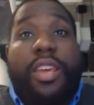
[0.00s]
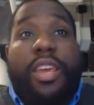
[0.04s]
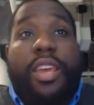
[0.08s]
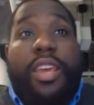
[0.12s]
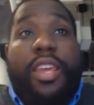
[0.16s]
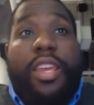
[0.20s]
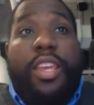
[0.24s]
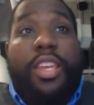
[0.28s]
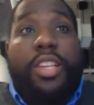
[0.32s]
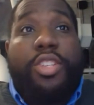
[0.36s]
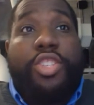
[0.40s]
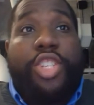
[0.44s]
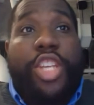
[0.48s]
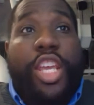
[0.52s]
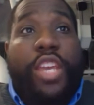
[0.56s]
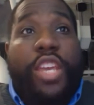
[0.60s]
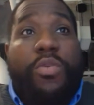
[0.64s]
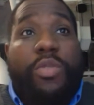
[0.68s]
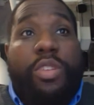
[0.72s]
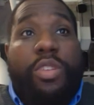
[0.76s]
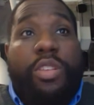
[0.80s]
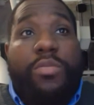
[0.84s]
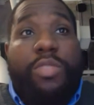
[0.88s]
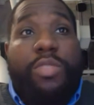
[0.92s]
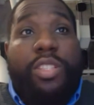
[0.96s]
And Jay
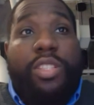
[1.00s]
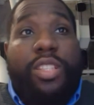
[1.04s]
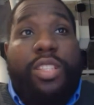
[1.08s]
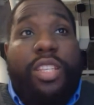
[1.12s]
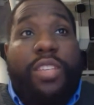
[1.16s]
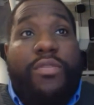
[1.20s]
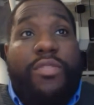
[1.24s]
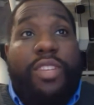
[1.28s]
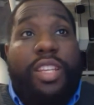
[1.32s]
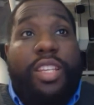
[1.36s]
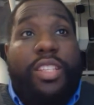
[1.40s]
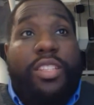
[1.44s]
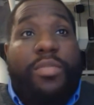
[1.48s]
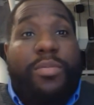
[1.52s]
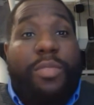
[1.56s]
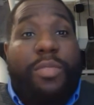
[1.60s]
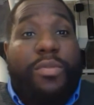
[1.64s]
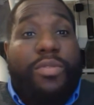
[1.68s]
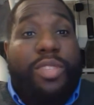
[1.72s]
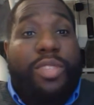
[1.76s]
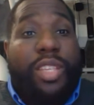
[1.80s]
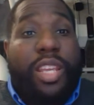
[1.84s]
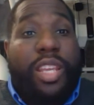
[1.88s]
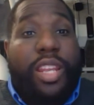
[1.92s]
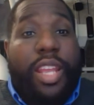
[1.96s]
Williams and Stephen A.
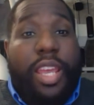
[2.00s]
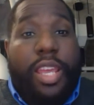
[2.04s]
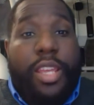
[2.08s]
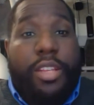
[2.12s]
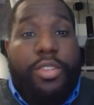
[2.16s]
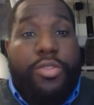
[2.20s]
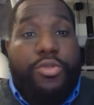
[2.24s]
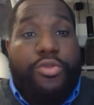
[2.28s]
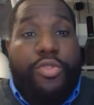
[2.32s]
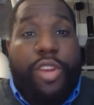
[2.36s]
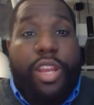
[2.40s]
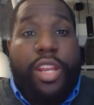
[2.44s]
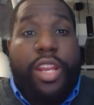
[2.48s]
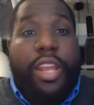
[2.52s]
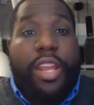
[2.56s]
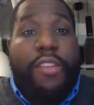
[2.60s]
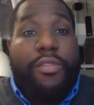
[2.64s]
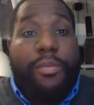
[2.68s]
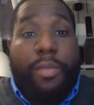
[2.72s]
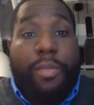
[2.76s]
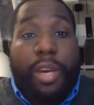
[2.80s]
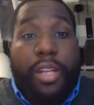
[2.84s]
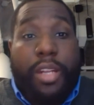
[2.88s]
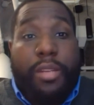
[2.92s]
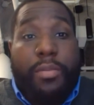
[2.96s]
Smith said, hey, trade
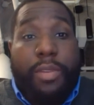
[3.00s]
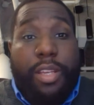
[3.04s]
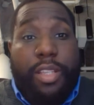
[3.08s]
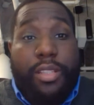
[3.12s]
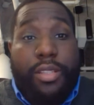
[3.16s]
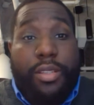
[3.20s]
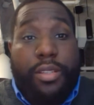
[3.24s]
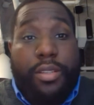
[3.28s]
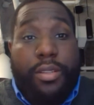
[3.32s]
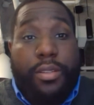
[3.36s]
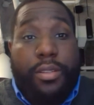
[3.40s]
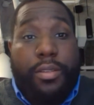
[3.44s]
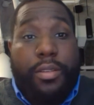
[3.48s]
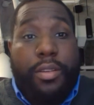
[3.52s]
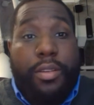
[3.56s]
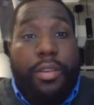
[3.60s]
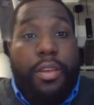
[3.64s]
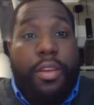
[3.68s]
everybody, basically.